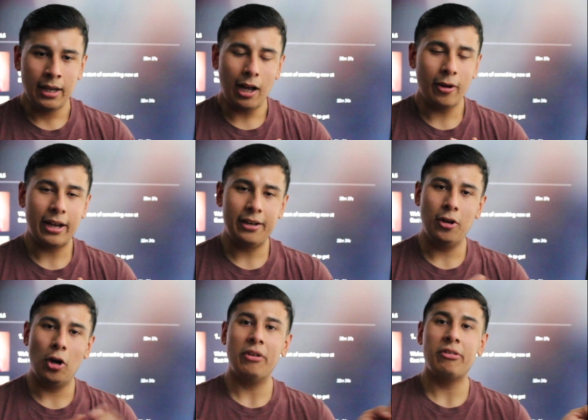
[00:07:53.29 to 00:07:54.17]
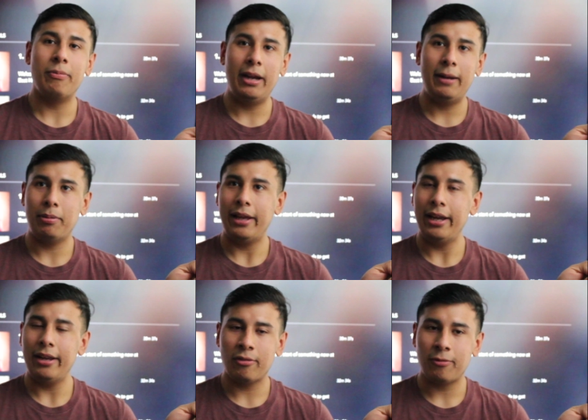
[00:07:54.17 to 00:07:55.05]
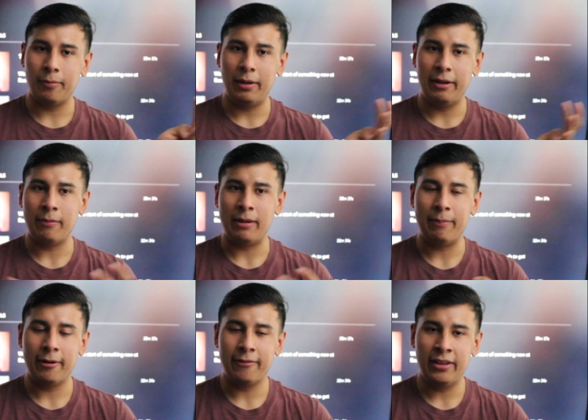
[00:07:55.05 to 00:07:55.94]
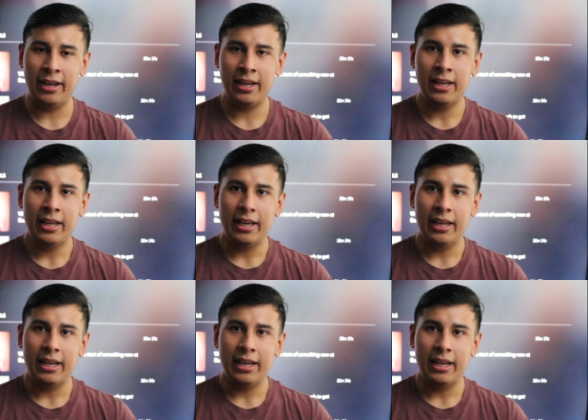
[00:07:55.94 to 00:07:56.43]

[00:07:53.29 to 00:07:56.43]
okay, no one's made plans for me for my birthday,